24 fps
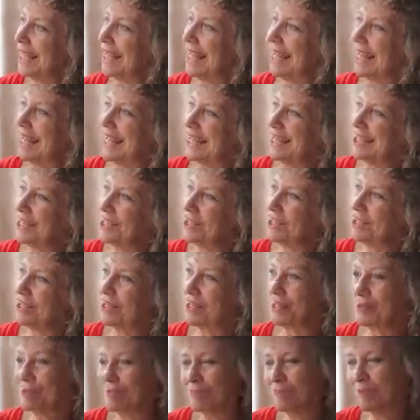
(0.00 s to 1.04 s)
and
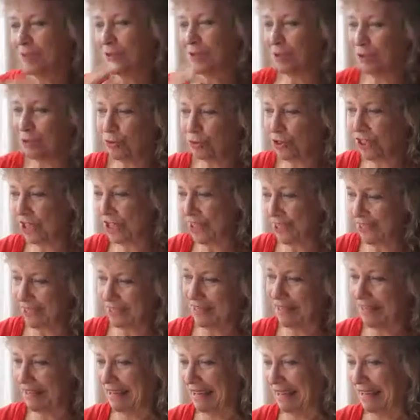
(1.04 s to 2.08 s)
the goodie,